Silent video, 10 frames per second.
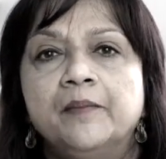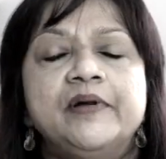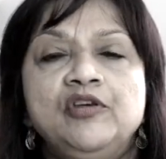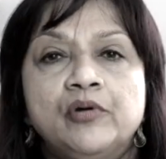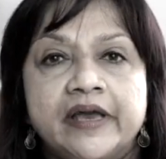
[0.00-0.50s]

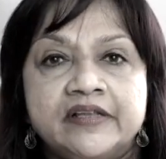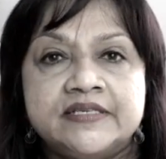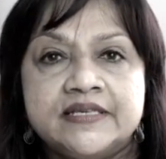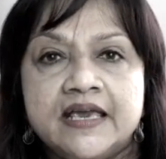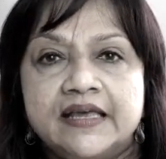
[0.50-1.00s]
But you can
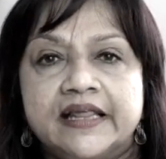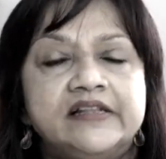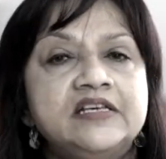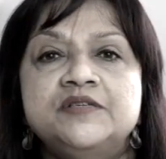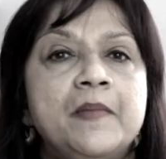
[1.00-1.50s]
see
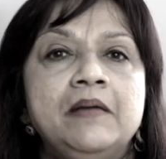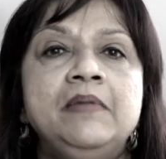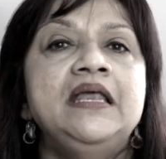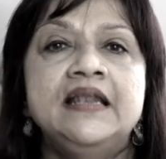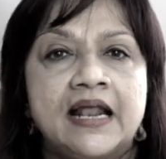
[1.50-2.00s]
that this may mean